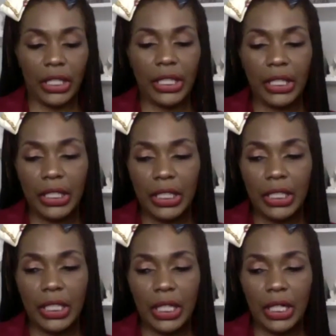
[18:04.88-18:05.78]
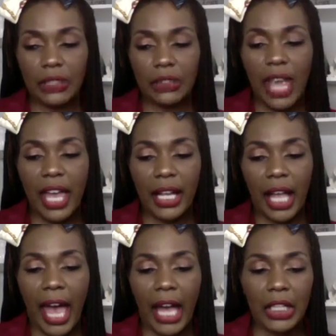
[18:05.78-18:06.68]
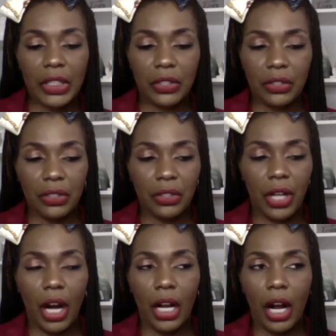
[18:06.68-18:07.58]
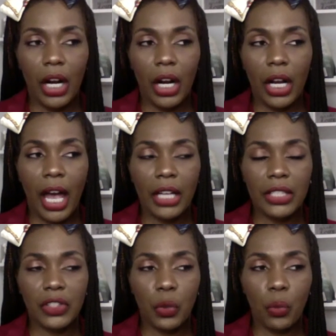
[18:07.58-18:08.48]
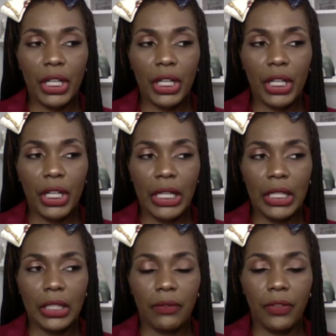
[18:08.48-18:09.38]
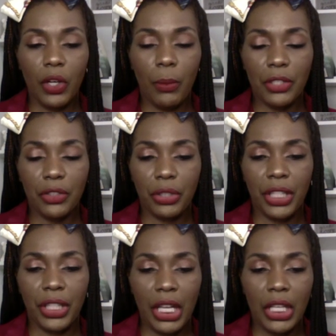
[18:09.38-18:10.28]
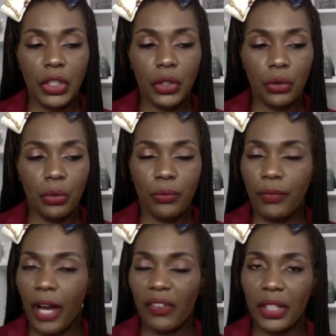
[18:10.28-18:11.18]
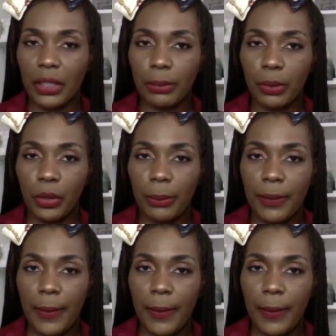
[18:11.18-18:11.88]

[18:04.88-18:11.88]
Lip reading: could a SAG actor, or how does it work in the film industry? Can you file for unemployment?